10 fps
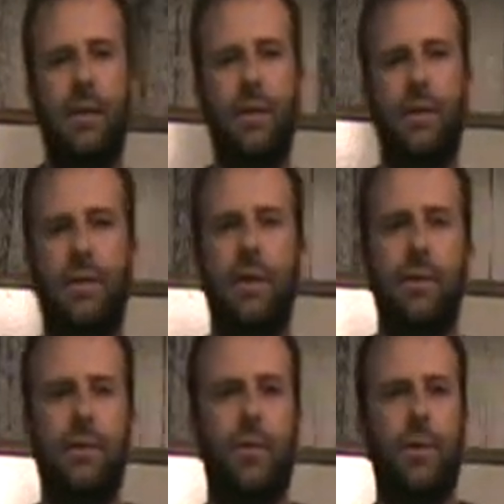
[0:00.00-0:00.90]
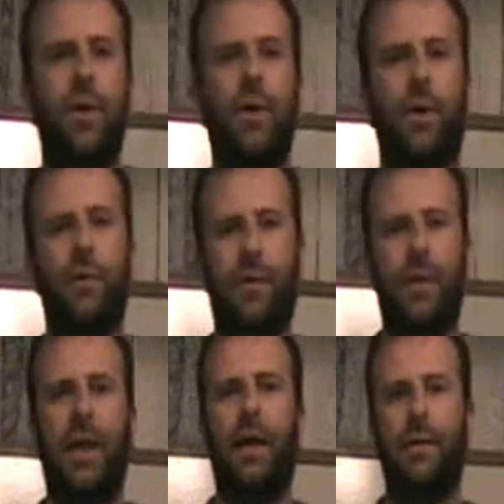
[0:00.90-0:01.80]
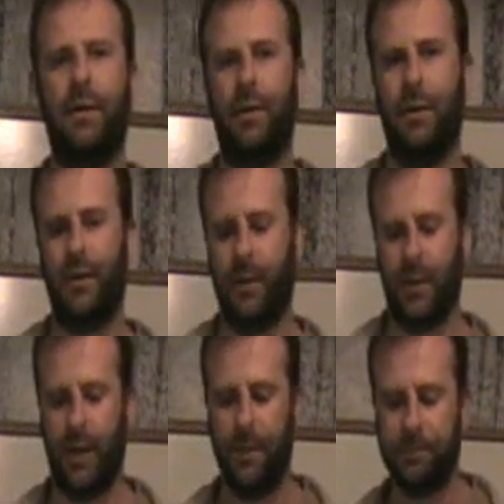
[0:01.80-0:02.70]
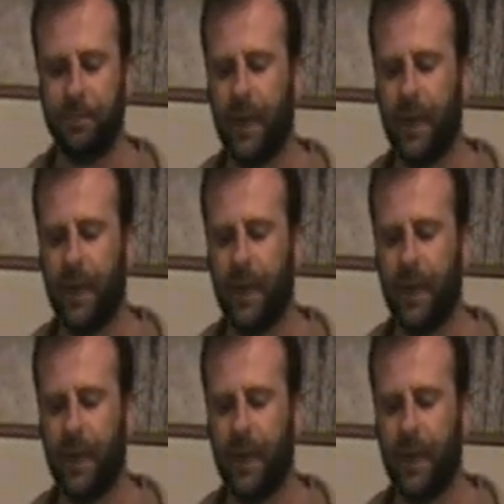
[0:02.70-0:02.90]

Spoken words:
You usually use the word gur for that, okay?